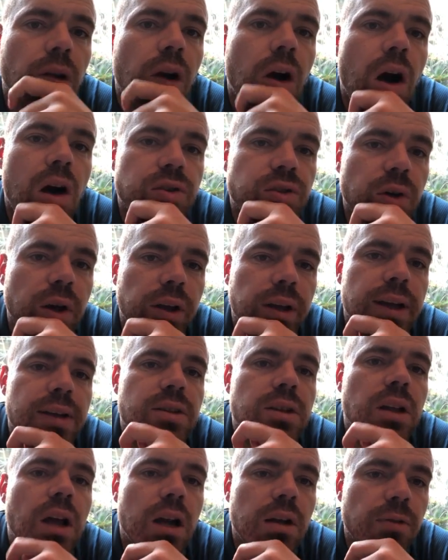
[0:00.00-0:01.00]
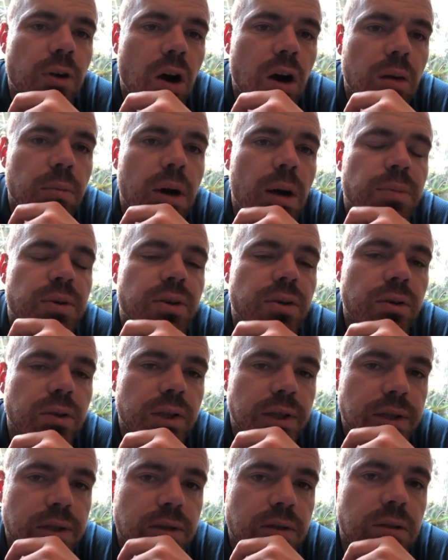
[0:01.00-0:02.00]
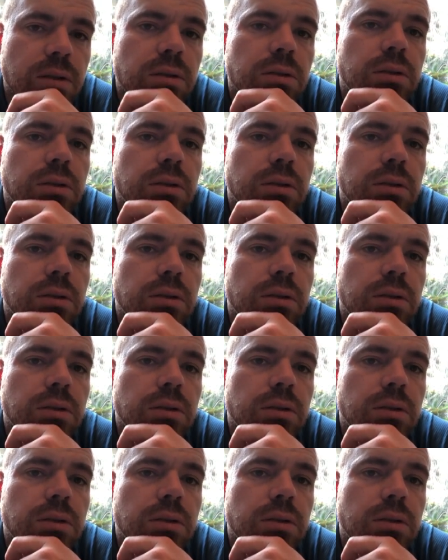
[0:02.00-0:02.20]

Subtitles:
Australia has a lot of ARB opportunities.